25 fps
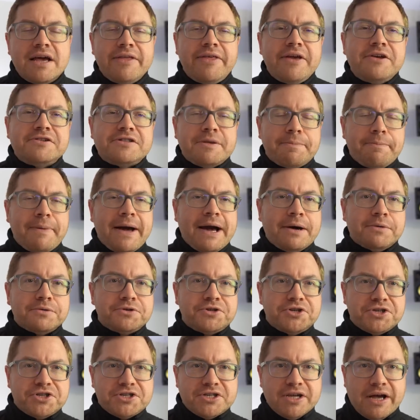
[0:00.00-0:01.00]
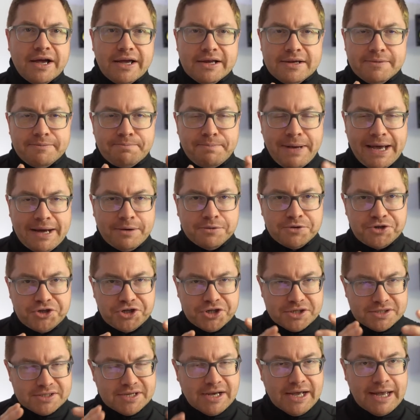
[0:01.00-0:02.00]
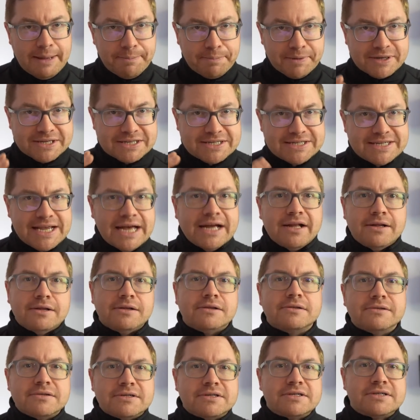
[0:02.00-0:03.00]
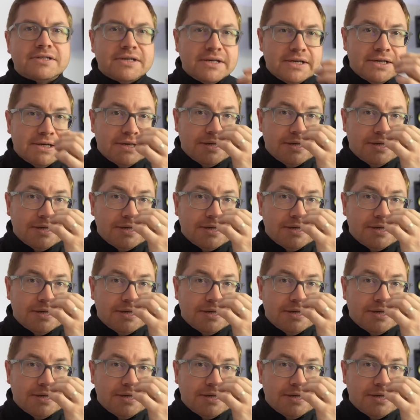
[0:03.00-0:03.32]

They use the pouch type cells.